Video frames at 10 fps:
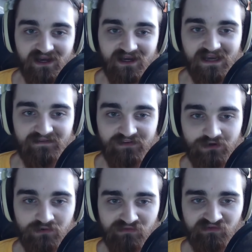if
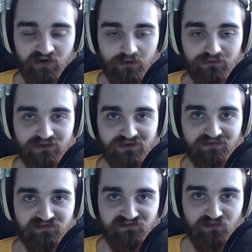you vote
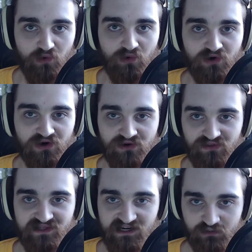for
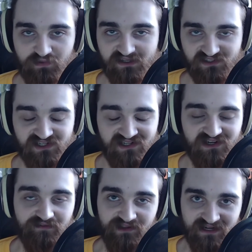the next president
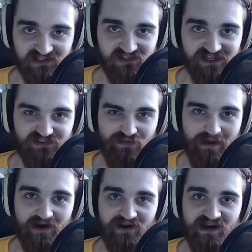of the United States of
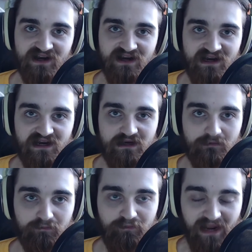America
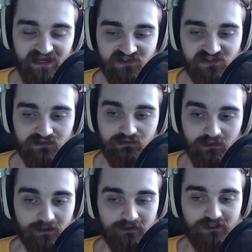based
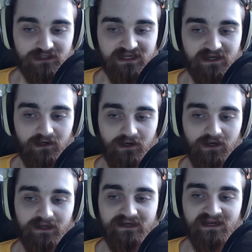largely
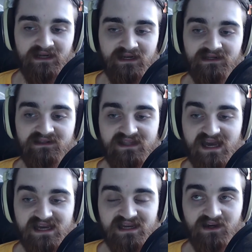on
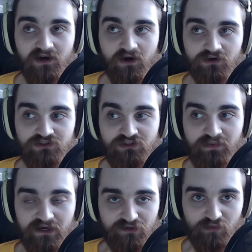they are
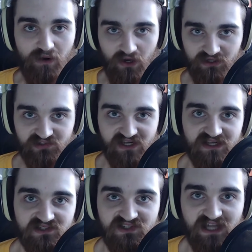putting through
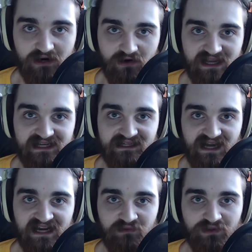policies that are in
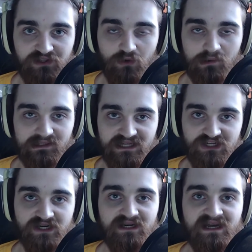line with your
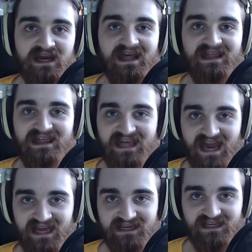religion,
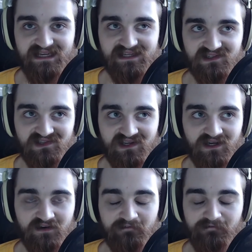that is
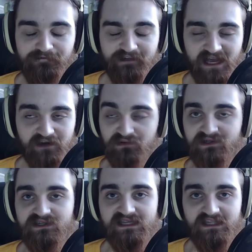
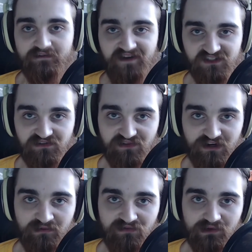flagrantly in the face of
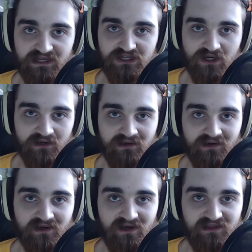freedom of religion.
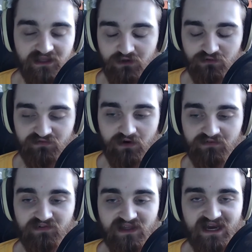That you'd vote
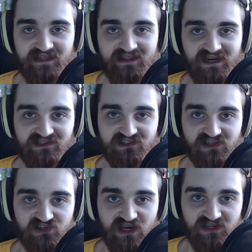for that. That's
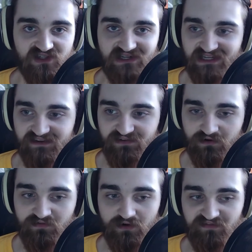disgusting. Like, if
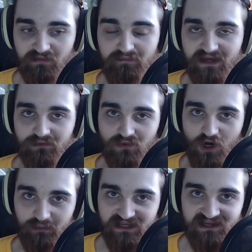you're voting for Mitt
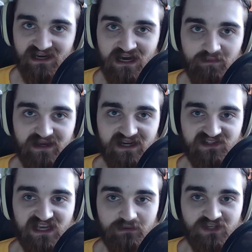Romney because
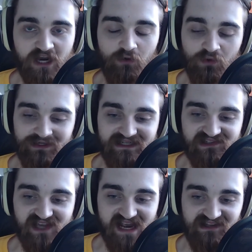he was outwardly
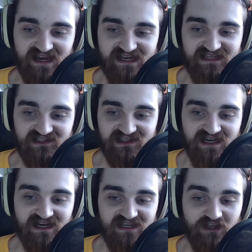saying, like, he's...
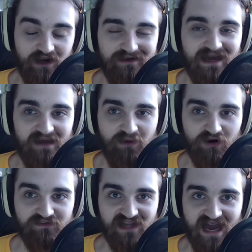You know, he had
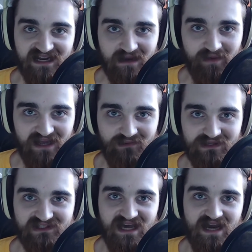part of his ad campaign
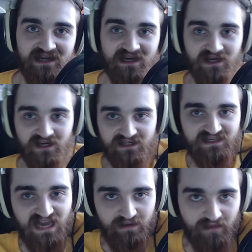was that
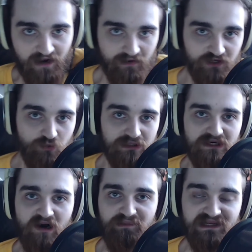gay marriage would
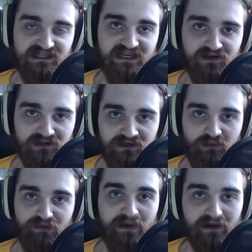not be legal
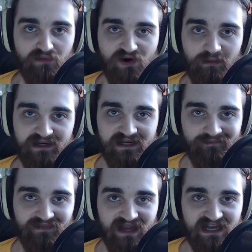with Mitt Romney,
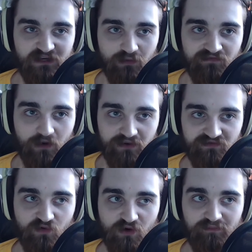and you were voting
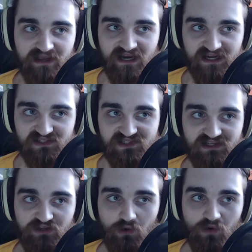for him because
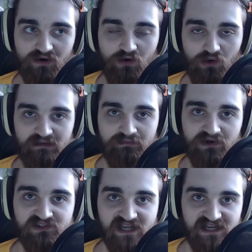your holy
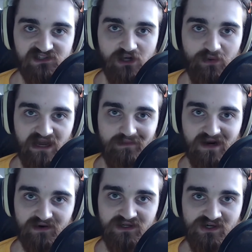book says no gay
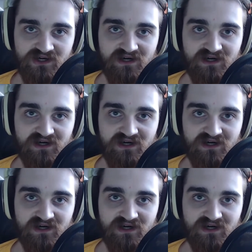marriage,